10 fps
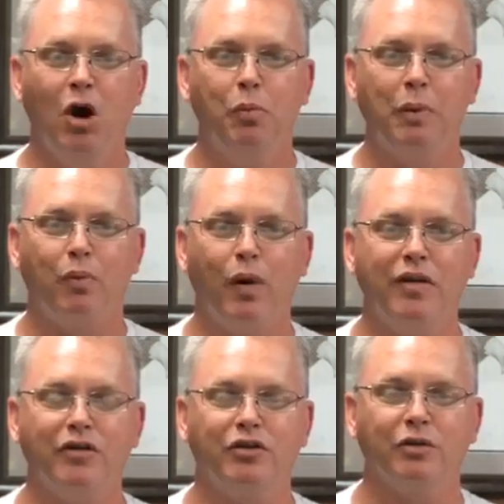Hope and
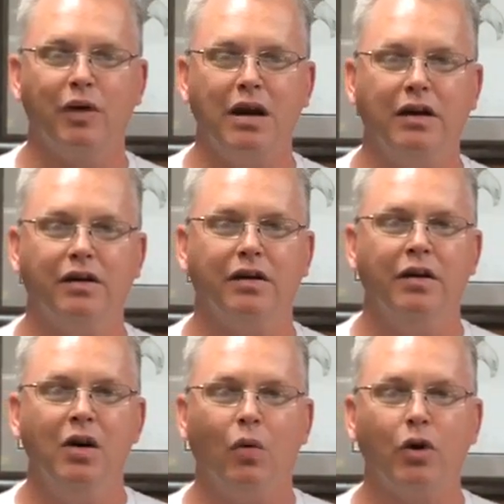pray that you're ready
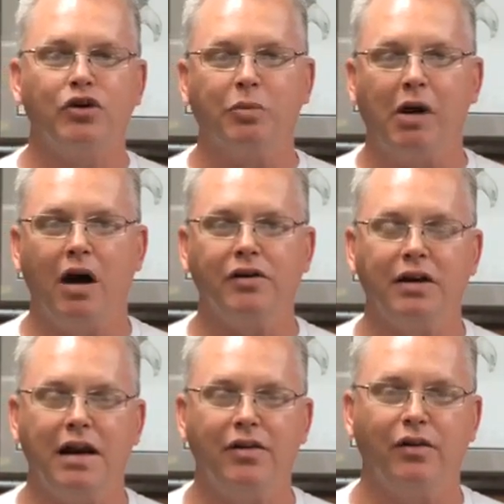to worship God
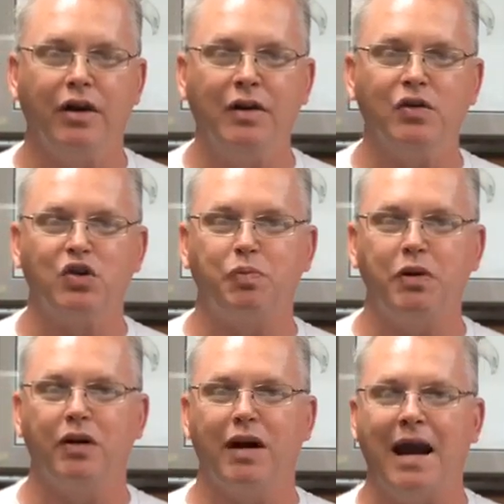together in
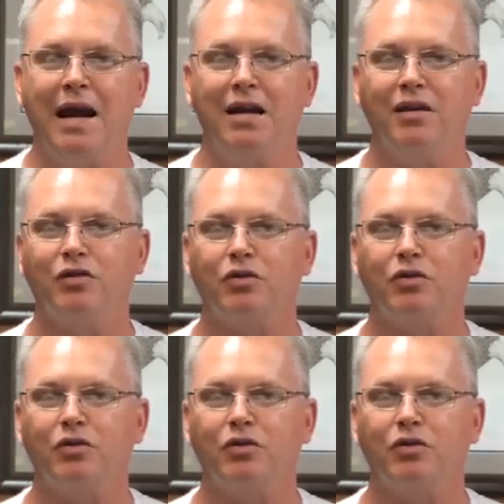spirit and